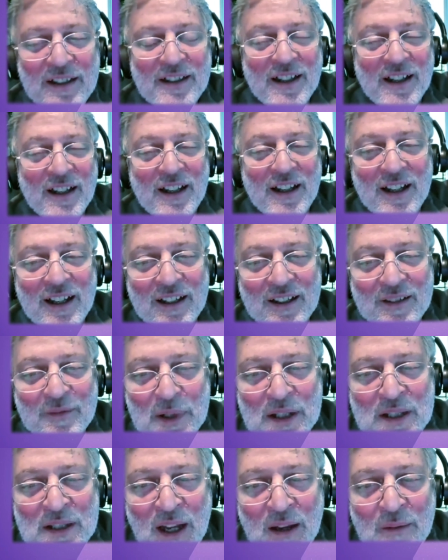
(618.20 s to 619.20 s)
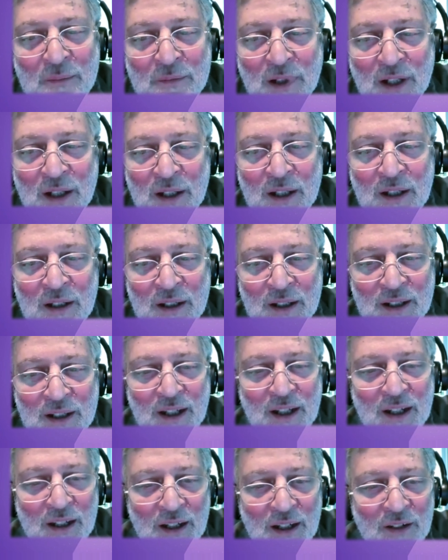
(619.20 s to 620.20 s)
but some,
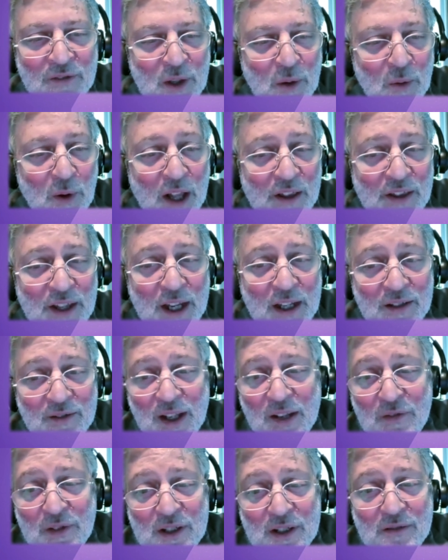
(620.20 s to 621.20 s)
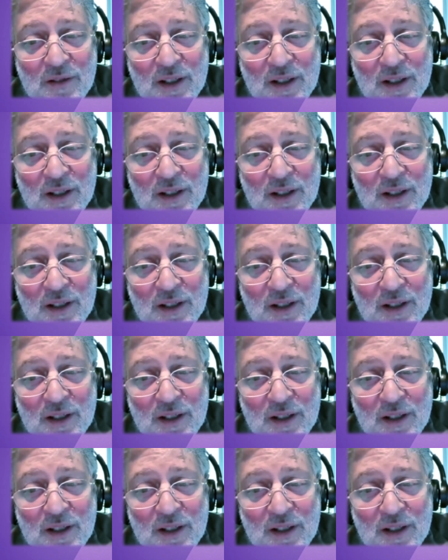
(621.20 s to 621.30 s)
after a while, they even